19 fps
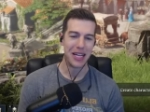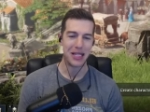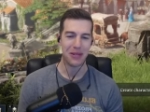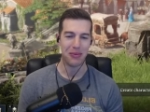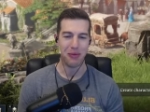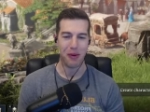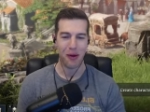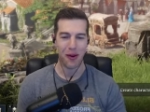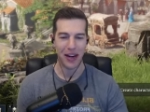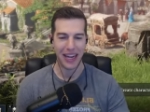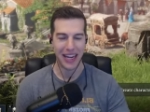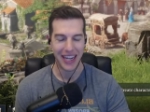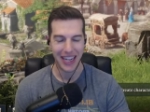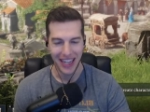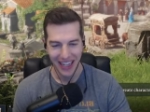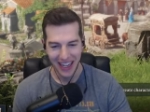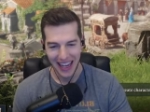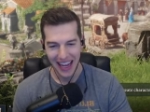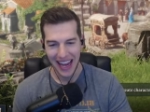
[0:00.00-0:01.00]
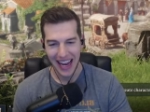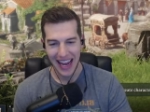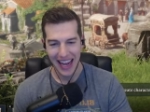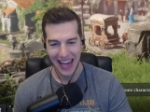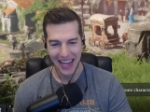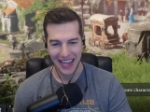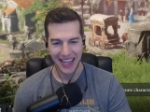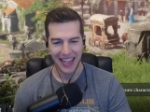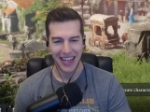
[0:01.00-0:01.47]
this morning.
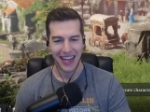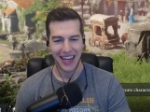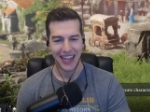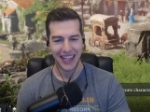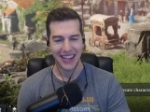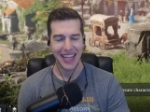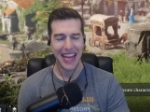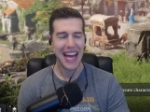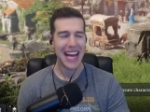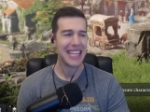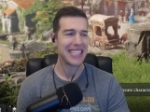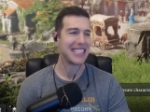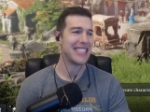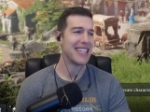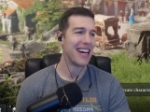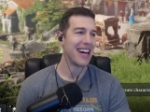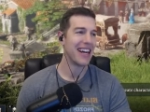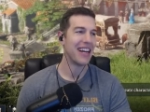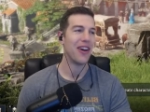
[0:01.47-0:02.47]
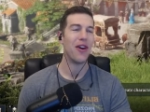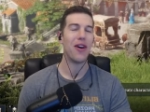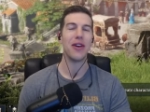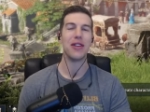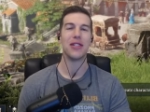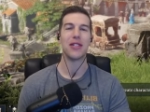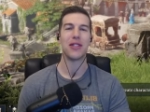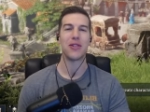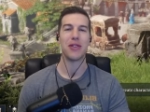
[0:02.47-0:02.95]
And uh, last night
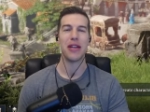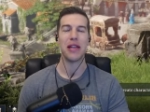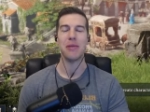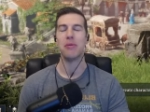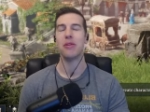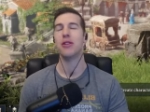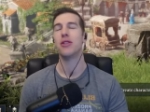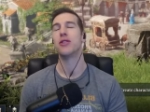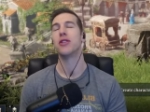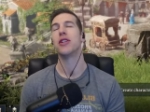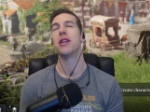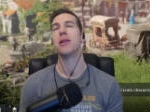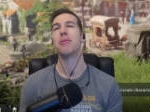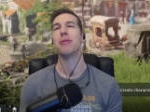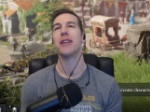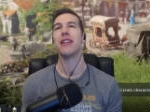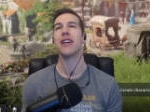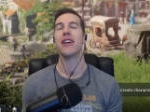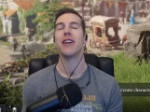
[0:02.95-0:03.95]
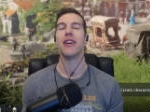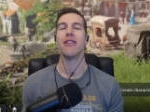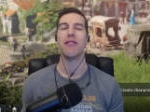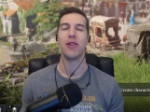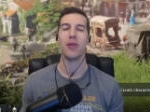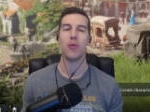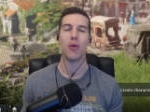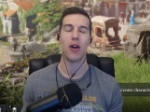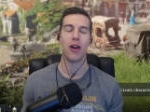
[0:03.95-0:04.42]
on stream, you should have been there.
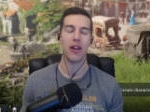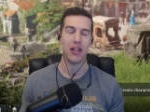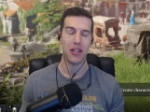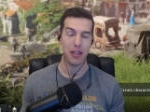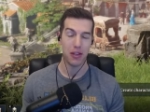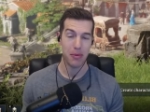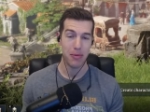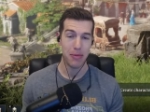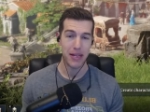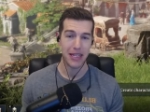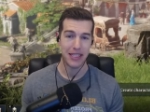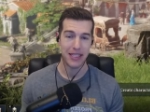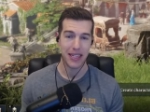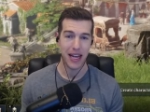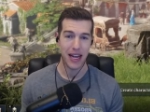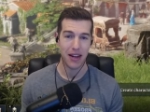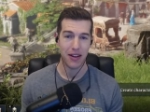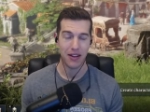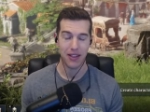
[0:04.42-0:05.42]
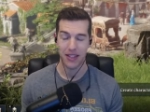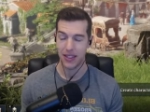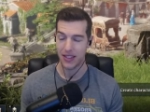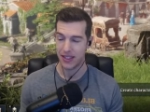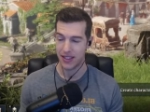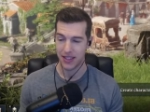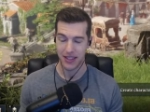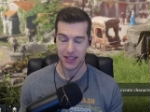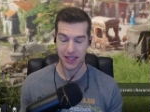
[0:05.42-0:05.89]
If you weren't, you missed out.
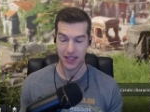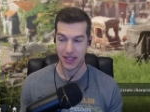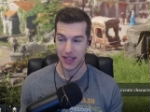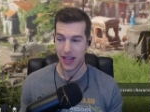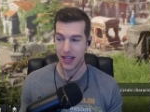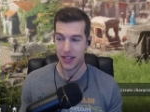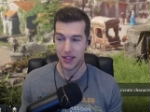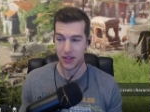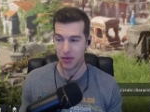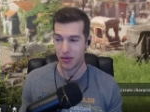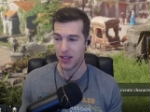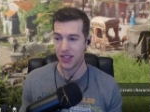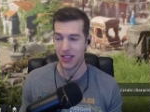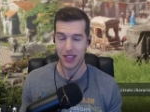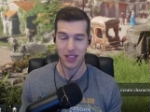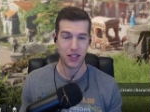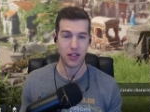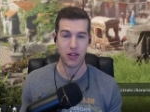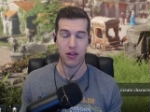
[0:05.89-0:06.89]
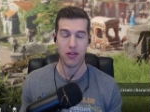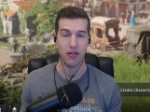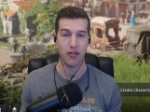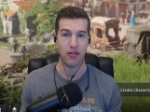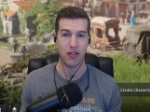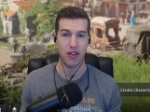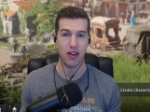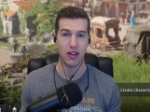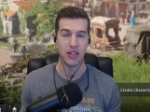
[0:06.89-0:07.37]
It's uh, it's really it's your own
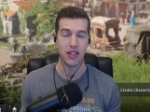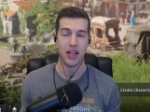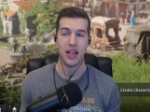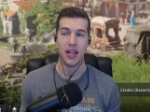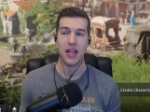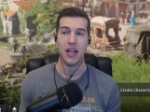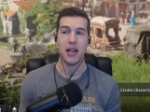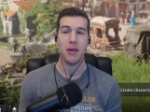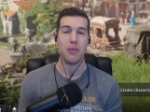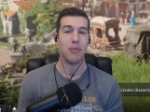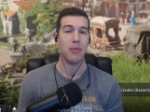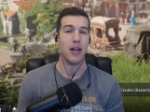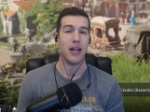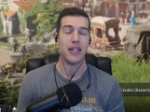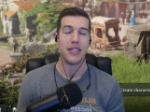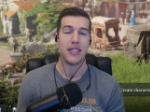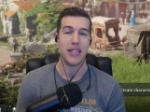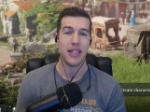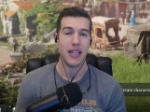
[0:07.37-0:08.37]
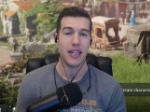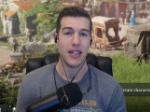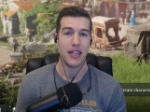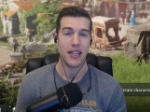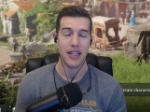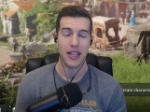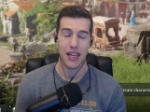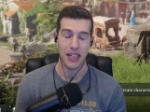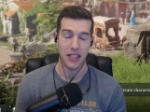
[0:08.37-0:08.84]
fault. But
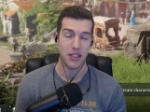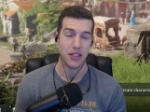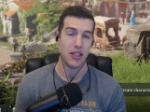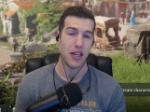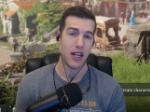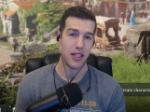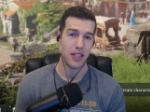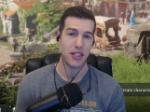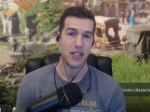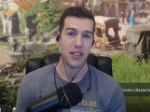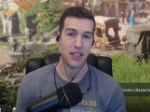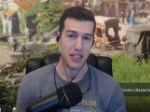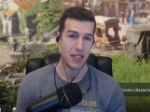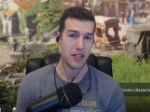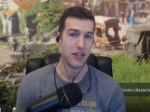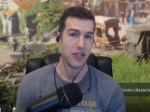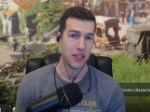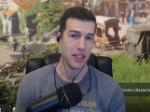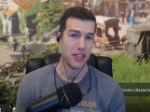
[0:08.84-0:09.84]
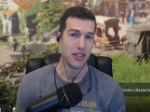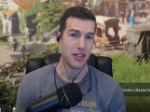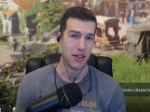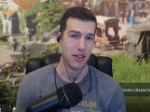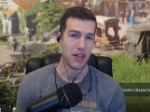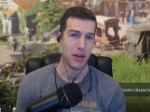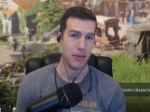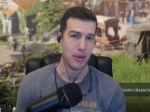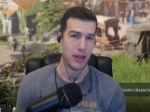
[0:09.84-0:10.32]
uh, guys, you gotta seriously
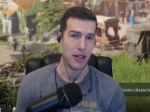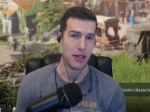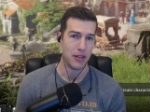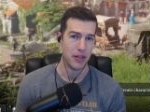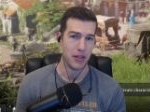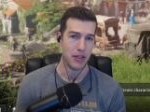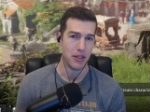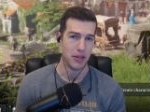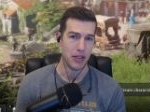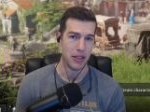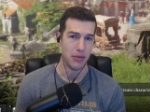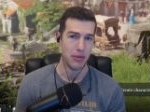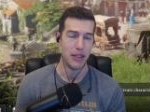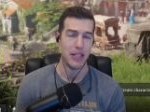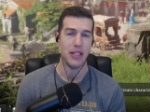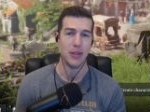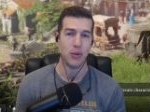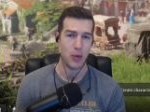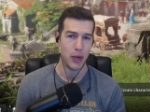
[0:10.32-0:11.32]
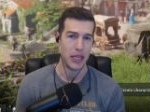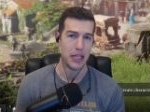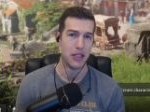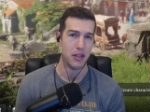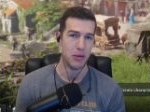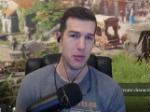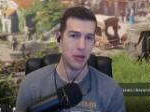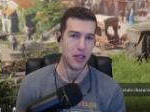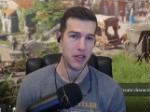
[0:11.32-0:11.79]
start coming out to the stream. It is way
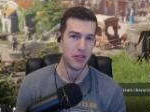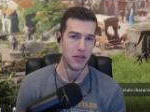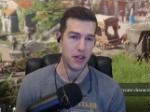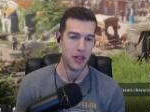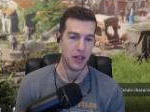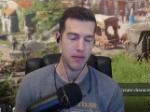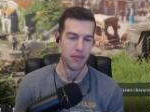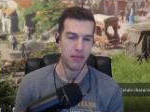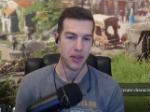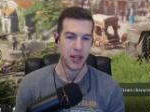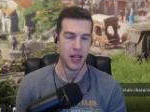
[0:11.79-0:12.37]
too much fun.